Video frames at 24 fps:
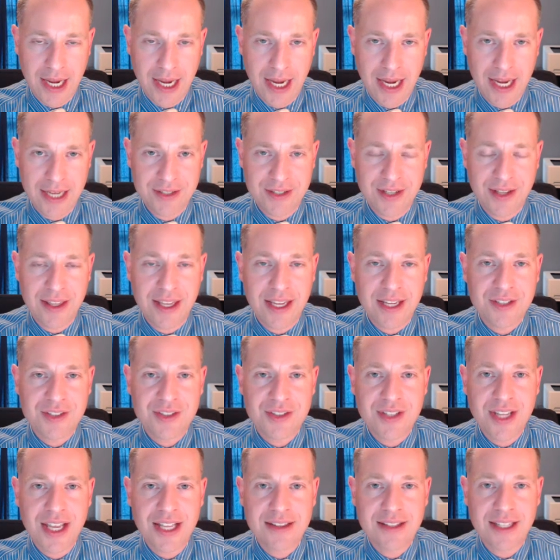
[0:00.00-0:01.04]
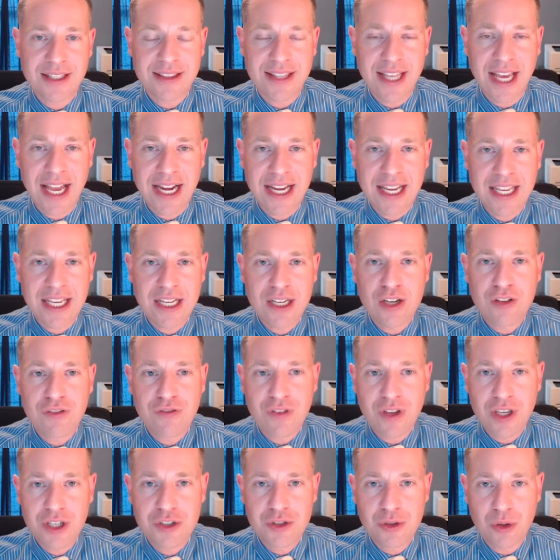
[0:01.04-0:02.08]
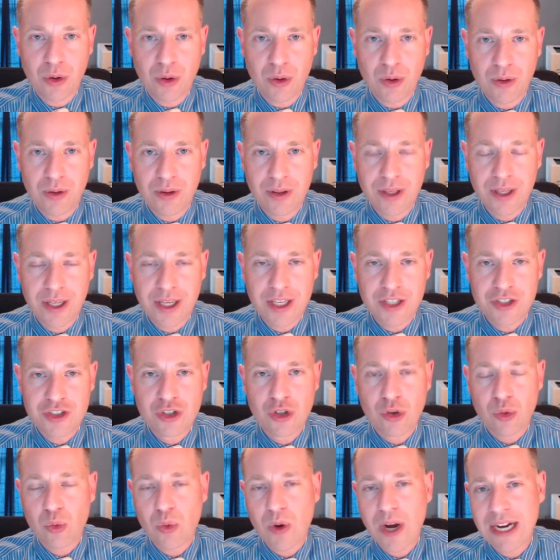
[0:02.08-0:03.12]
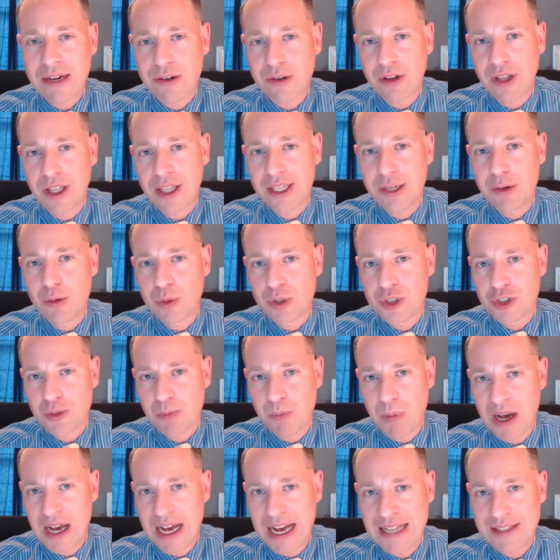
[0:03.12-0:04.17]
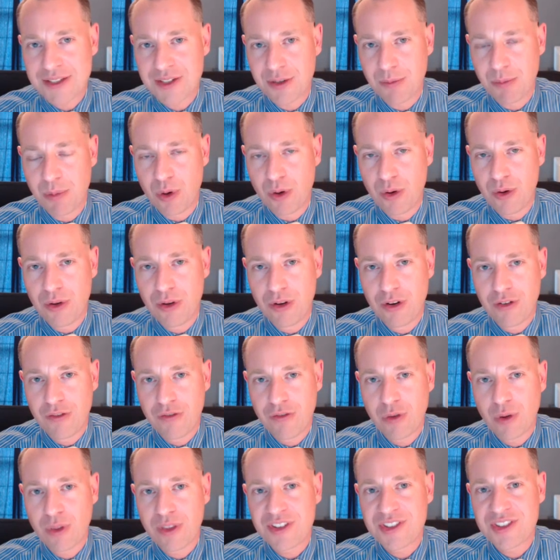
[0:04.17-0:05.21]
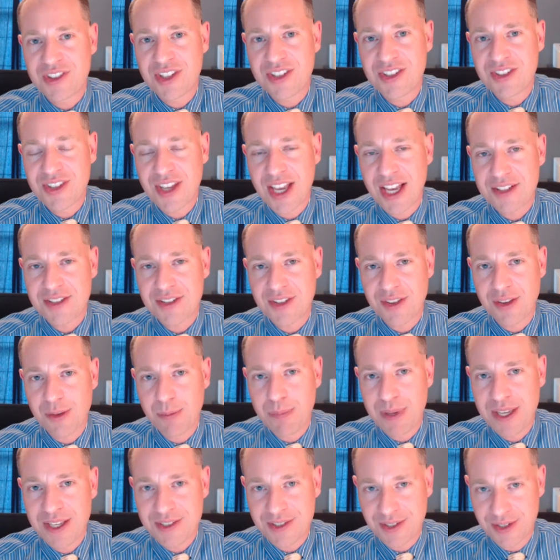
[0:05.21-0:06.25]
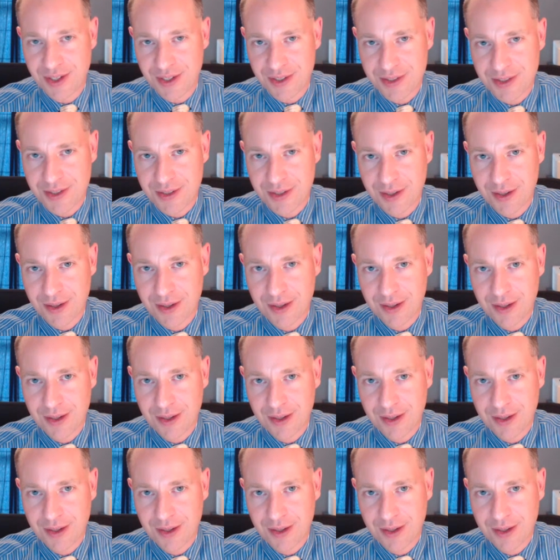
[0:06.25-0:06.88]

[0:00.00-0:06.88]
And to the extent that that individual is directly responsible for the success of the business,